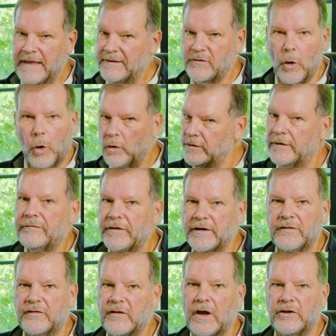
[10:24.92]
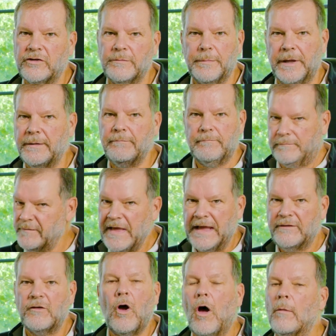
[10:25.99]
a whole different discussion, but
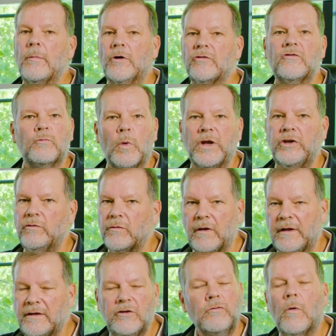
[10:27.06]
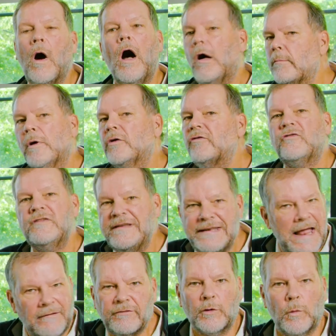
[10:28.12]
that's almost what you almost
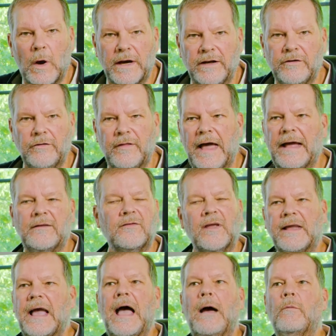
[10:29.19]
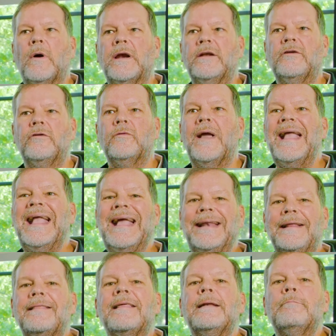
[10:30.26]
never want to do that. It's like, I want to do
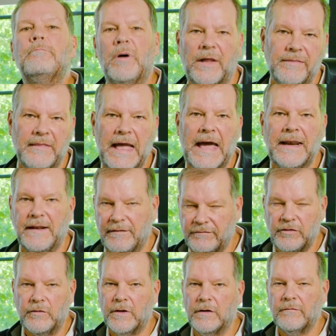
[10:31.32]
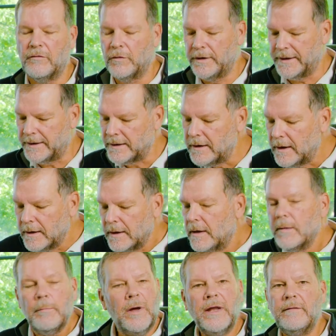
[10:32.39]
anything but that if you can avoid it.
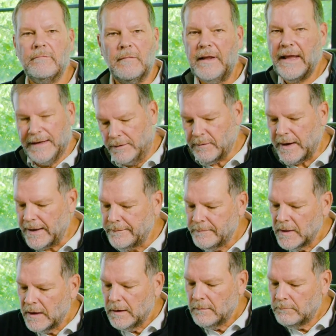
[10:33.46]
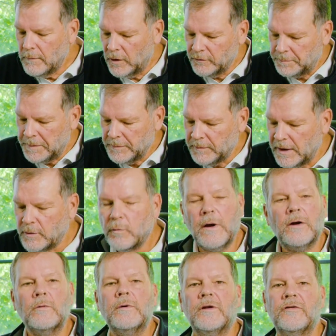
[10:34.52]
But anyway, most people, like
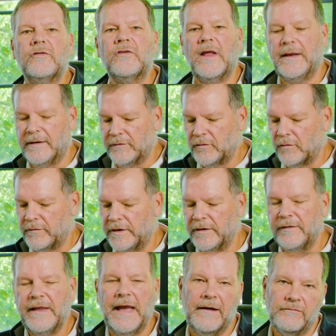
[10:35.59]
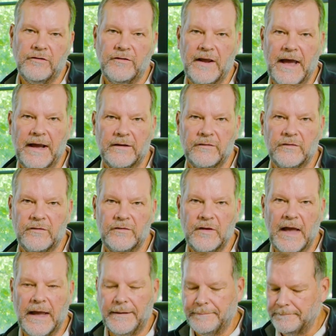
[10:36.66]
rental real estate is over here in the after-tax
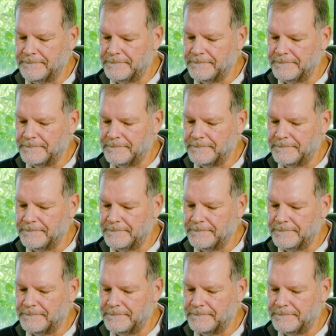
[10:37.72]
side.